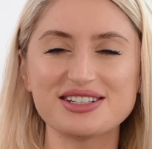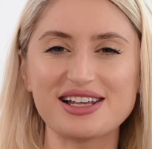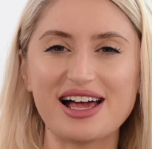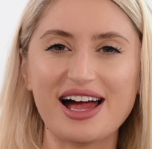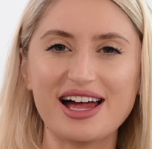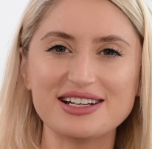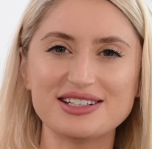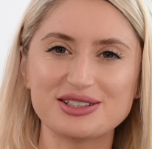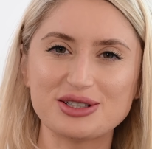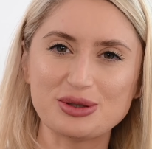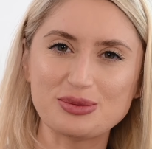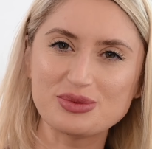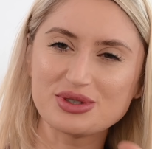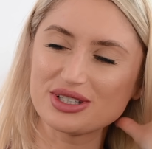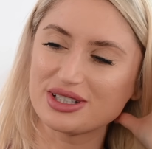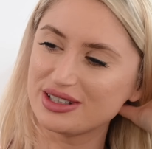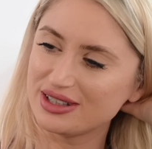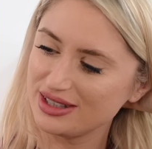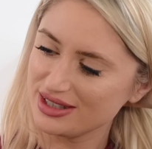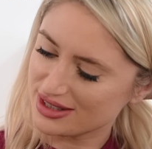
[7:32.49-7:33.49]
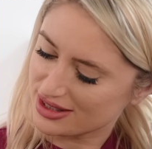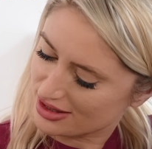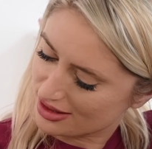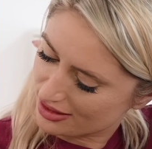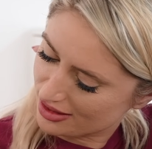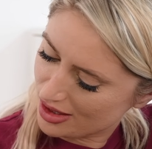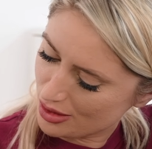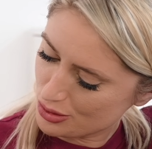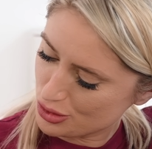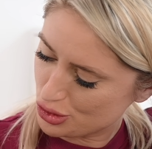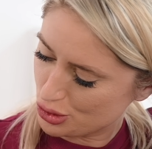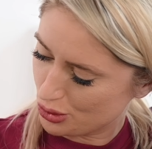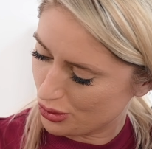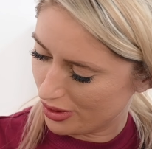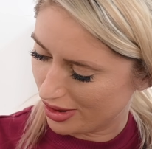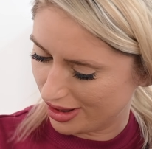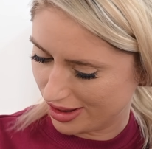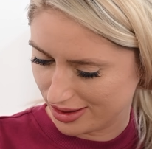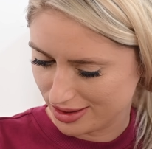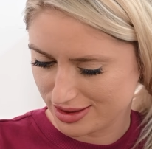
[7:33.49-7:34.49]
items. These
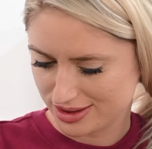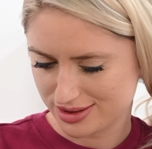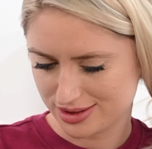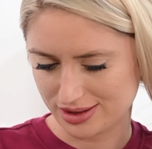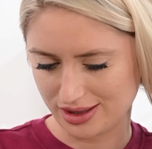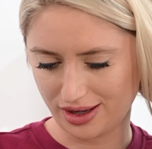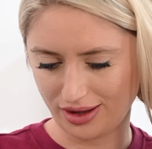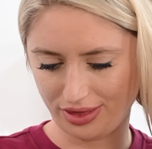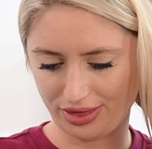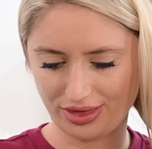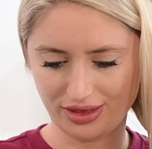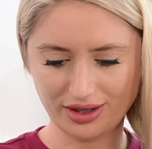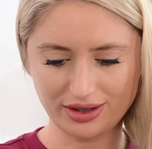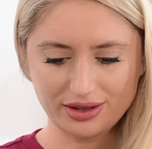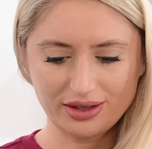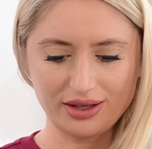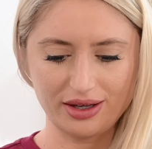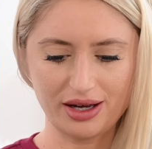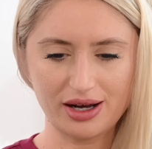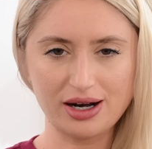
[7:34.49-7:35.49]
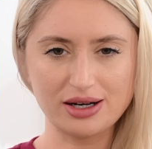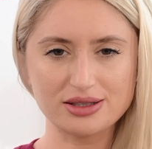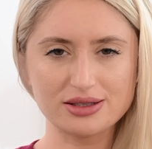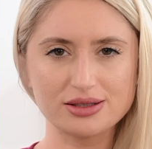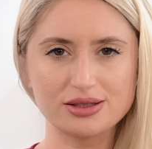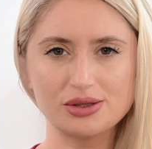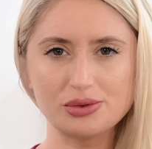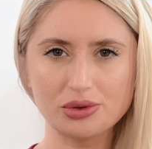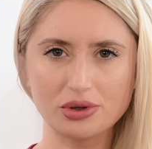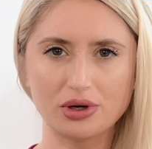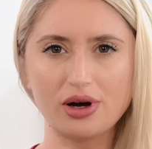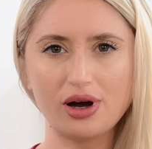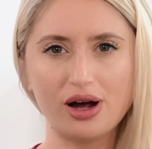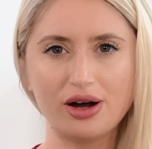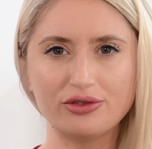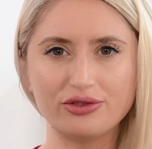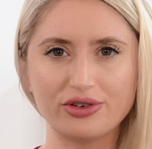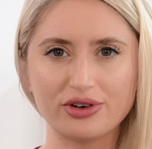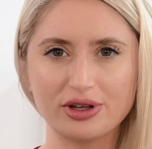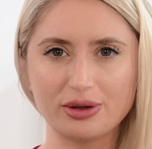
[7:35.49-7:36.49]
loungewears, I think they are so
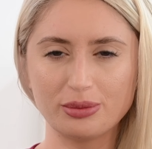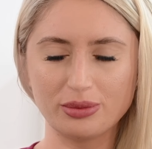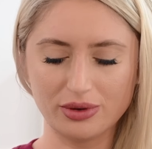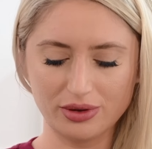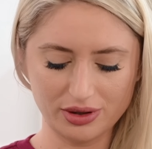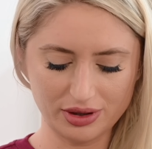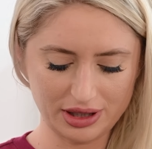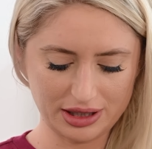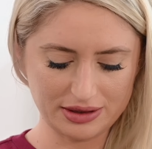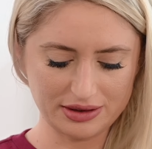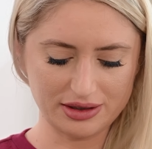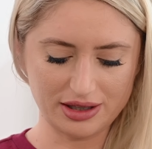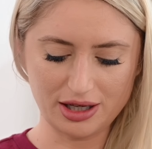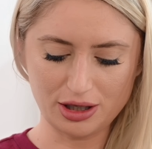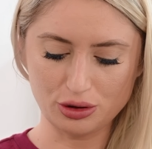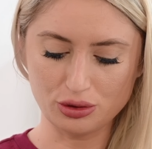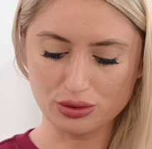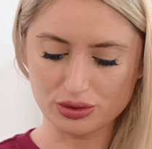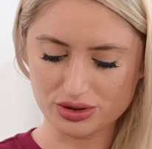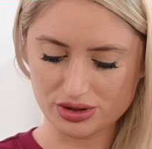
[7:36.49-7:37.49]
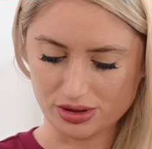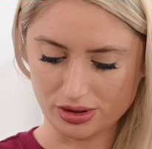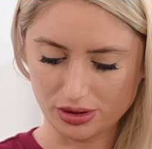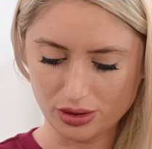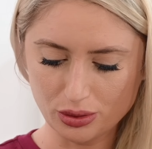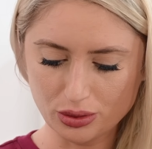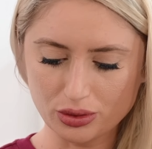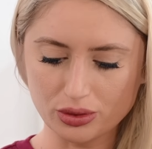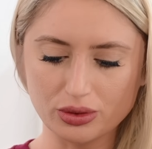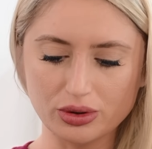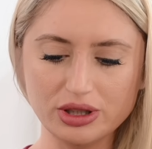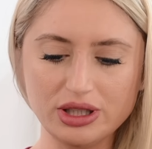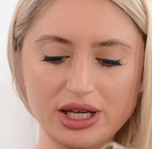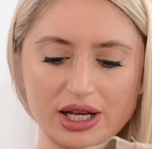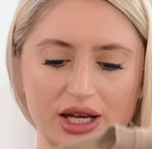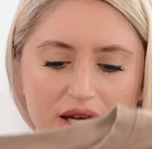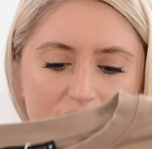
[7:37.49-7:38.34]
comfortable and they look so good.